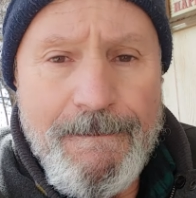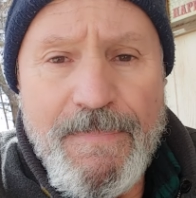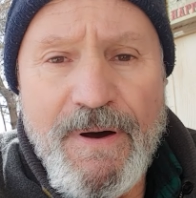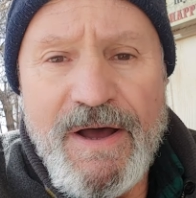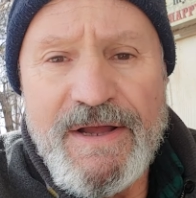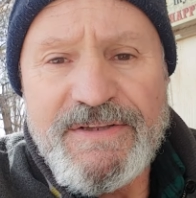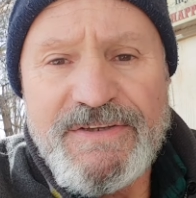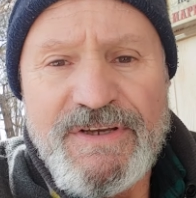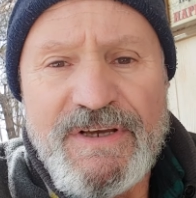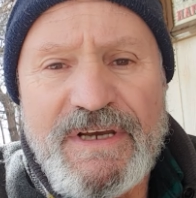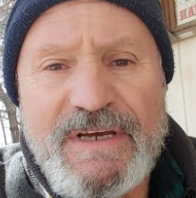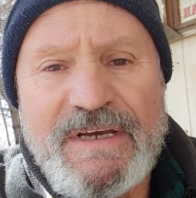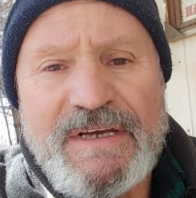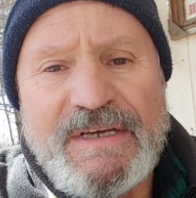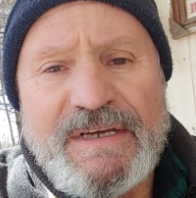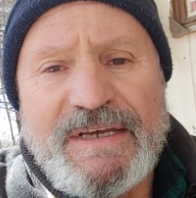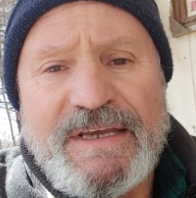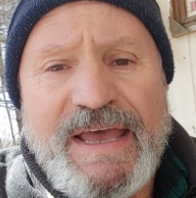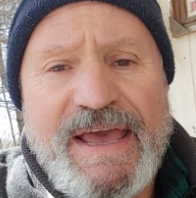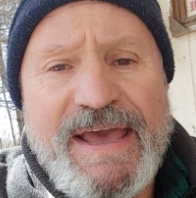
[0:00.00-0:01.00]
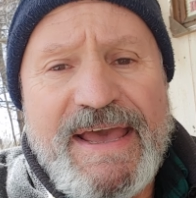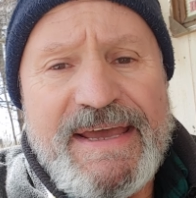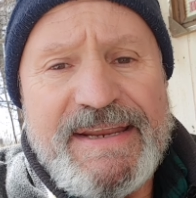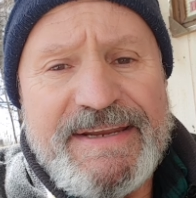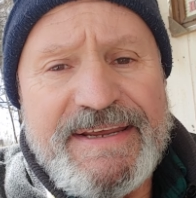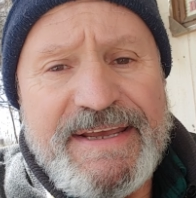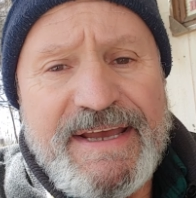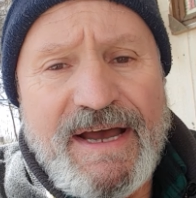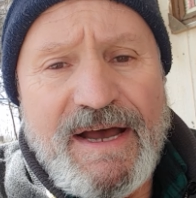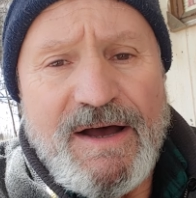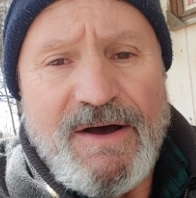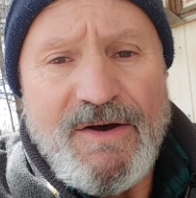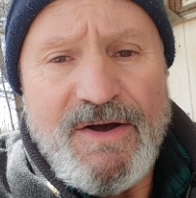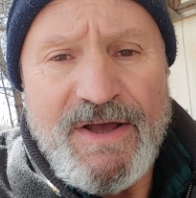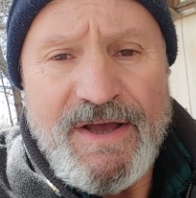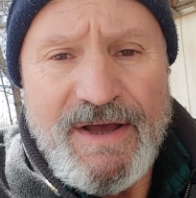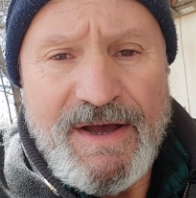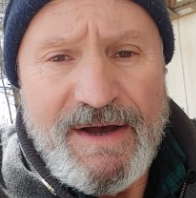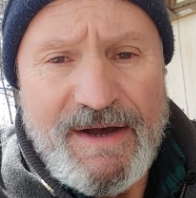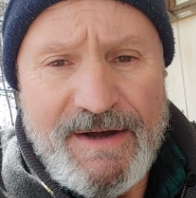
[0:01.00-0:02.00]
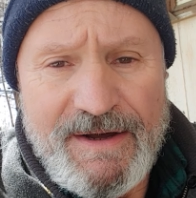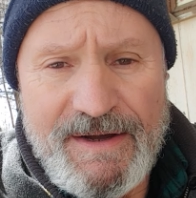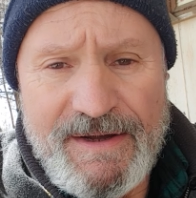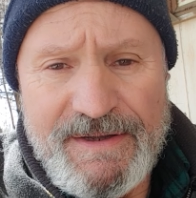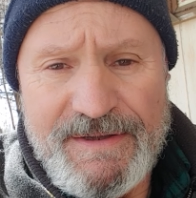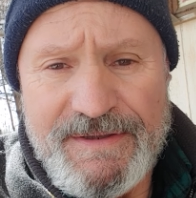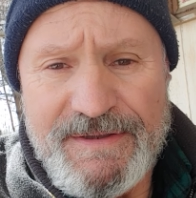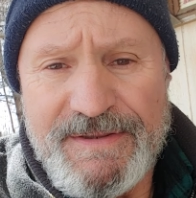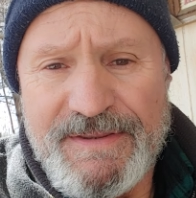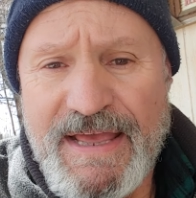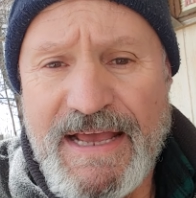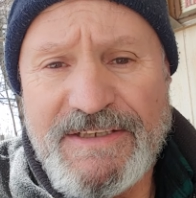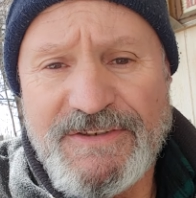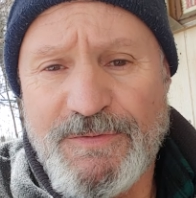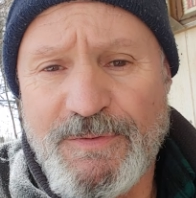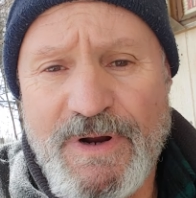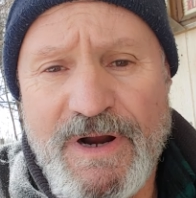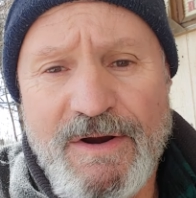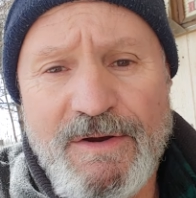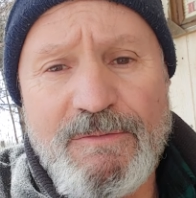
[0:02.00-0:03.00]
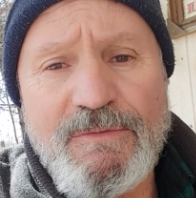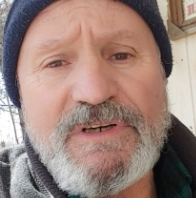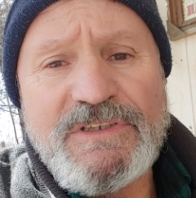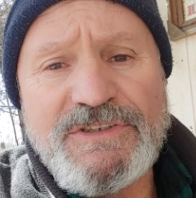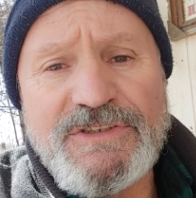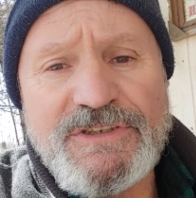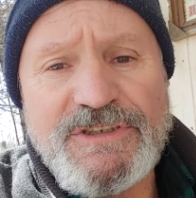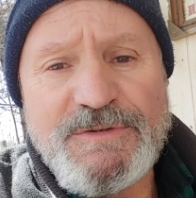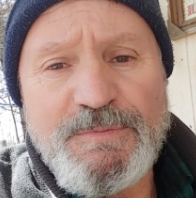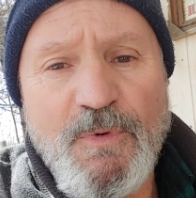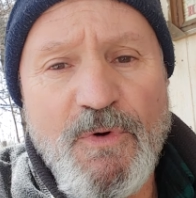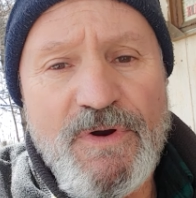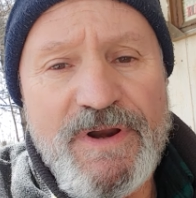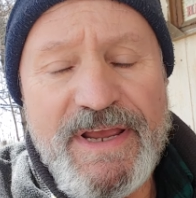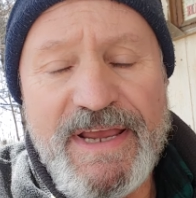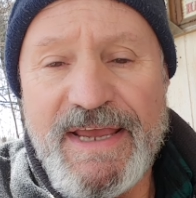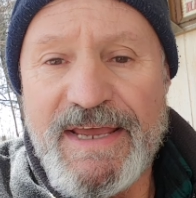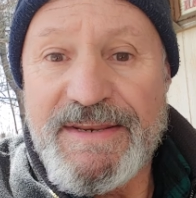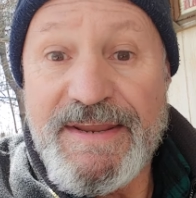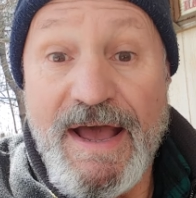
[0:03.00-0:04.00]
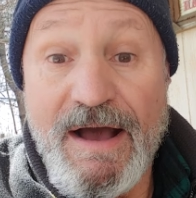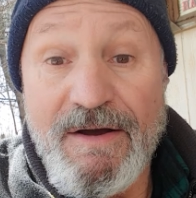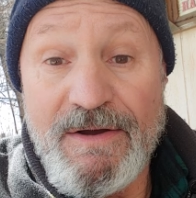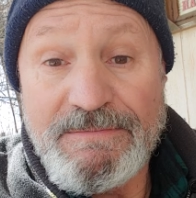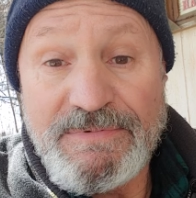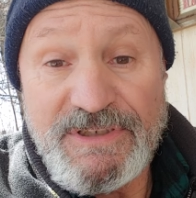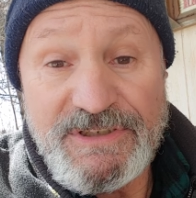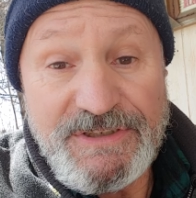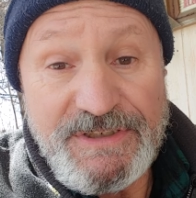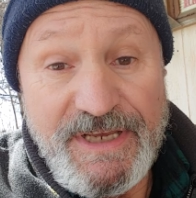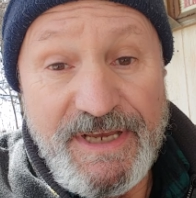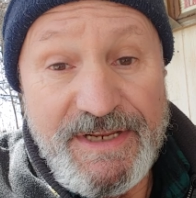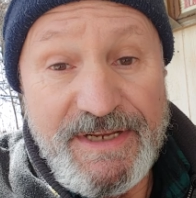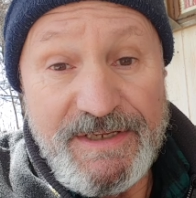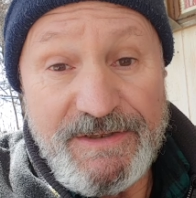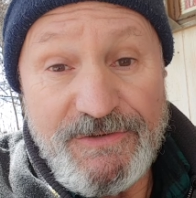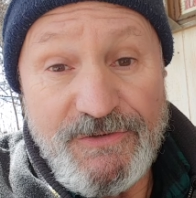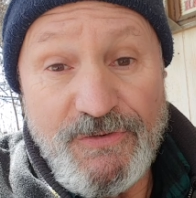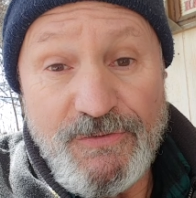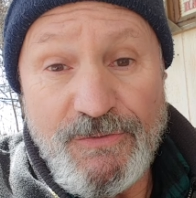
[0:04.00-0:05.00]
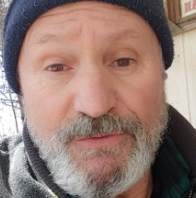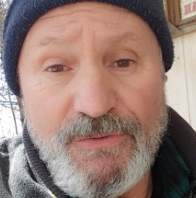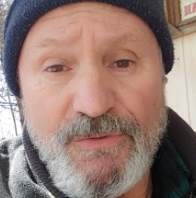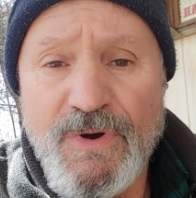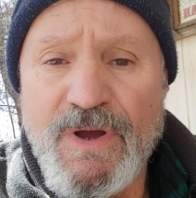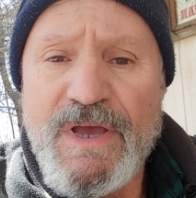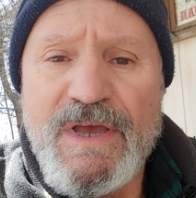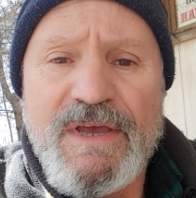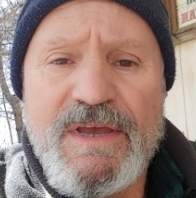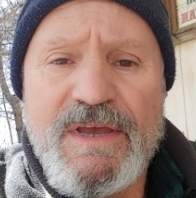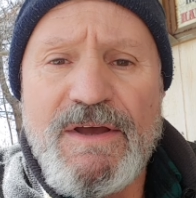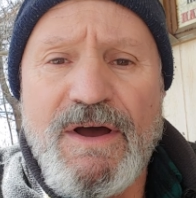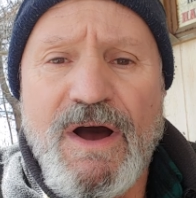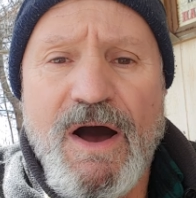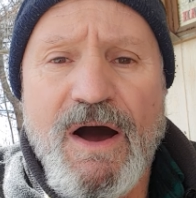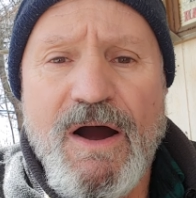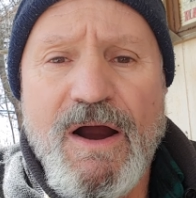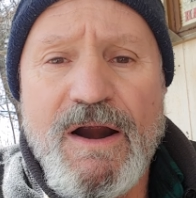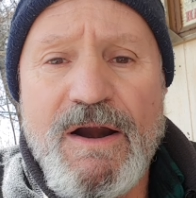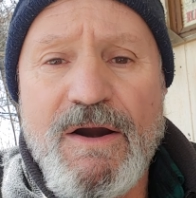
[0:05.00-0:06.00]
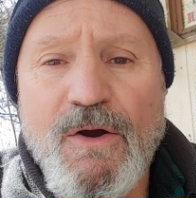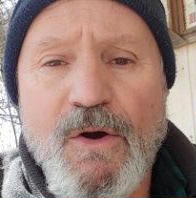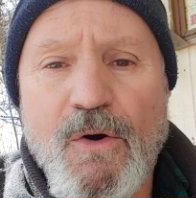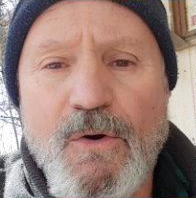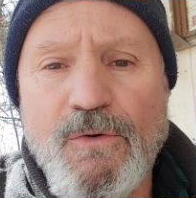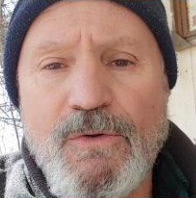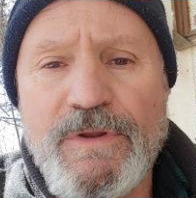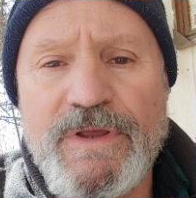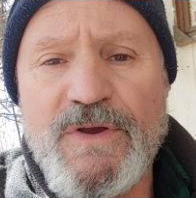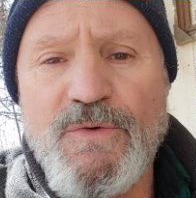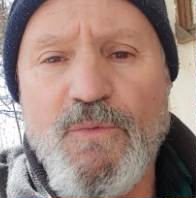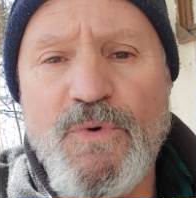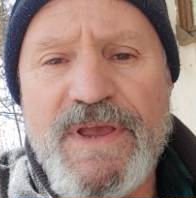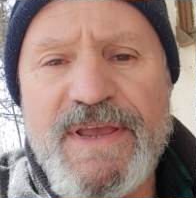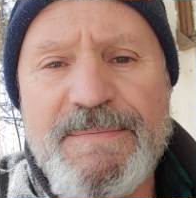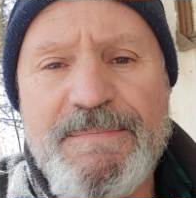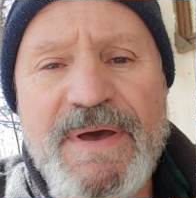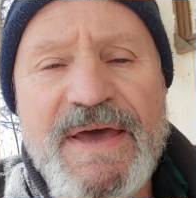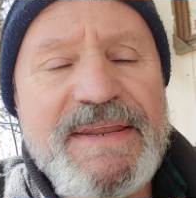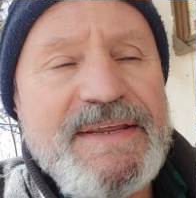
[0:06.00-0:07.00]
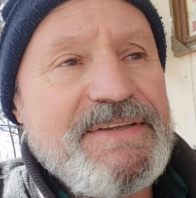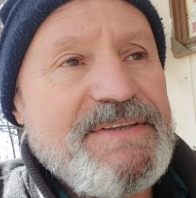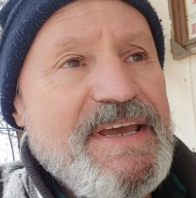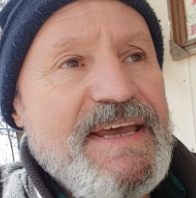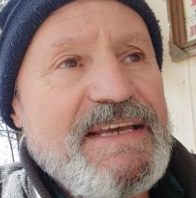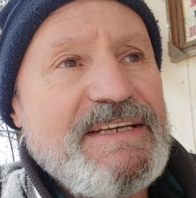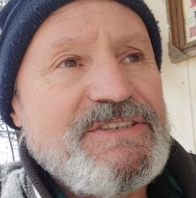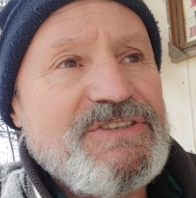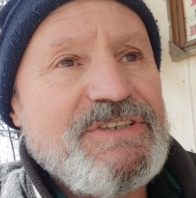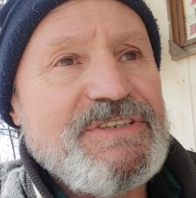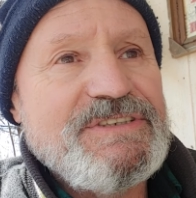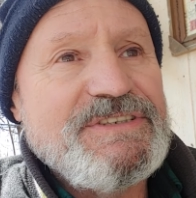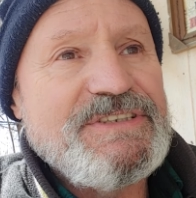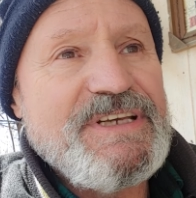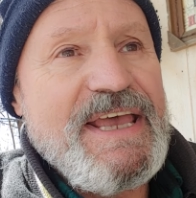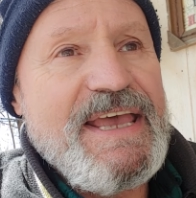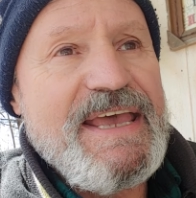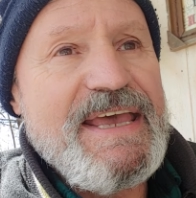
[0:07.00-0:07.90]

But anyhow, uh, that's where I was this morning, and now I'm just getting to our Holy Week meditations.